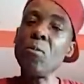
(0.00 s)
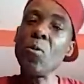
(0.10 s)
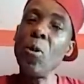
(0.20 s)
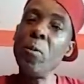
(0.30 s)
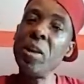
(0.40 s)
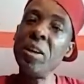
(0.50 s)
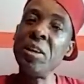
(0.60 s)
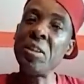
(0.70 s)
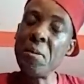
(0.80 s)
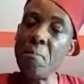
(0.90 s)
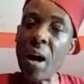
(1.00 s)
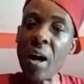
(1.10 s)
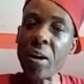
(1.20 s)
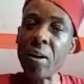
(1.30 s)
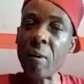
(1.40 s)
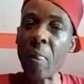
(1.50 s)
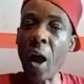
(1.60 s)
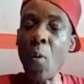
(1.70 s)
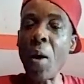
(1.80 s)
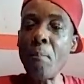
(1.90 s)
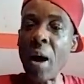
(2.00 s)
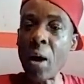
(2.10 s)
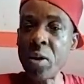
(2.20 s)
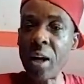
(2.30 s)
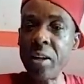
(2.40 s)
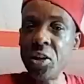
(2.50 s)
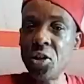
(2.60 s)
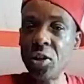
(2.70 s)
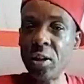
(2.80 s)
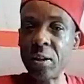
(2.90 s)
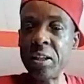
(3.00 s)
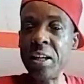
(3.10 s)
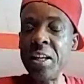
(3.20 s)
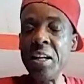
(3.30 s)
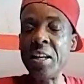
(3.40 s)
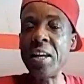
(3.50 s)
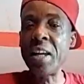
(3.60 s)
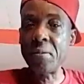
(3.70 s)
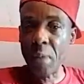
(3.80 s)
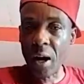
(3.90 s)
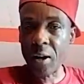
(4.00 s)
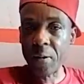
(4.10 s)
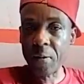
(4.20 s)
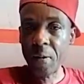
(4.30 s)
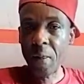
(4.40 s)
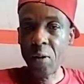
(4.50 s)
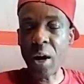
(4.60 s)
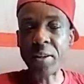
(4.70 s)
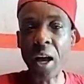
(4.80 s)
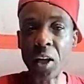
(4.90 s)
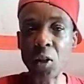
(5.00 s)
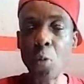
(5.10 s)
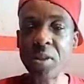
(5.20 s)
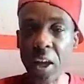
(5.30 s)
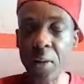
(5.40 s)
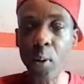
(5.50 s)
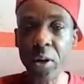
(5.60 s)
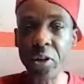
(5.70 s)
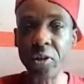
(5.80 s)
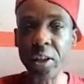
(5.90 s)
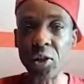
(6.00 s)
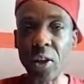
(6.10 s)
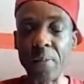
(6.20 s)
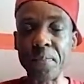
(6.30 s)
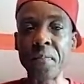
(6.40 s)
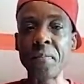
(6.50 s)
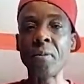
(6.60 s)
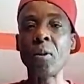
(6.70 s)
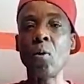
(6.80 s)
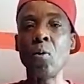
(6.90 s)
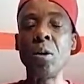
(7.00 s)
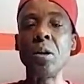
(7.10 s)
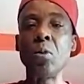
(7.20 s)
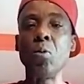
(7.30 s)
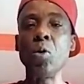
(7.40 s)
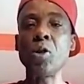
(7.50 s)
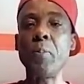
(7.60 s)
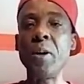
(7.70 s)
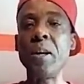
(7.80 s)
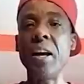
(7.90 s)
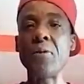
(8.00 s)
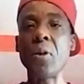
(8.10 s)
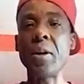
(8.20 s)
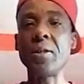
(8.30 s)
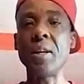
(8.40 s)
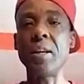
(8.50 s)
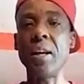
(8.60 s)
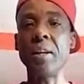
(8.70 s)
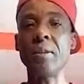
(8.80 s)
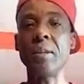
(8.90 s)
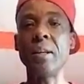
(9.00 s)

come in at the, in at the bar. I want bar with a DJ in, in, in a yacht bar, right at Anatone beside the police station. We used to play there every Wednesday night.